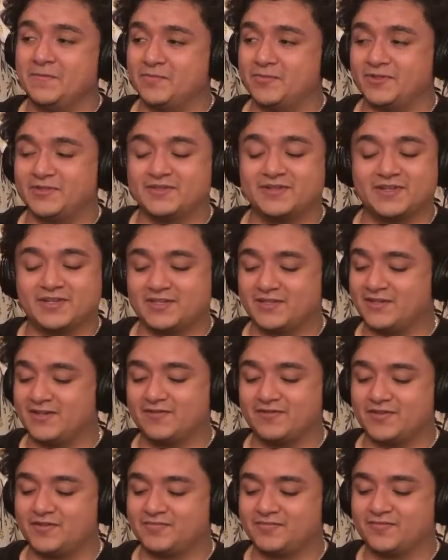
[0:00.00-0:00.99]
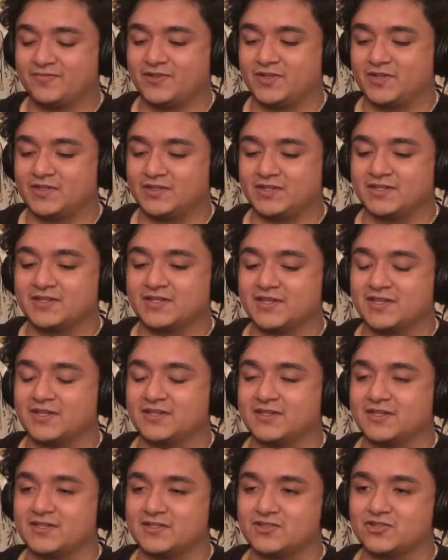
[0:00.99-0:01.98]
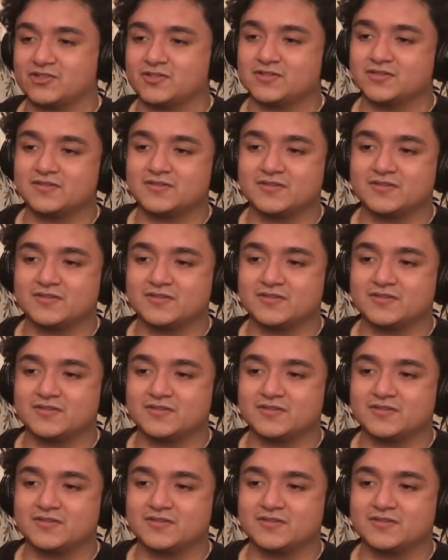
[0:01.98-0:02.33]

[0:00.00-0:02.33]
But I can never fucking get the hang of that shit.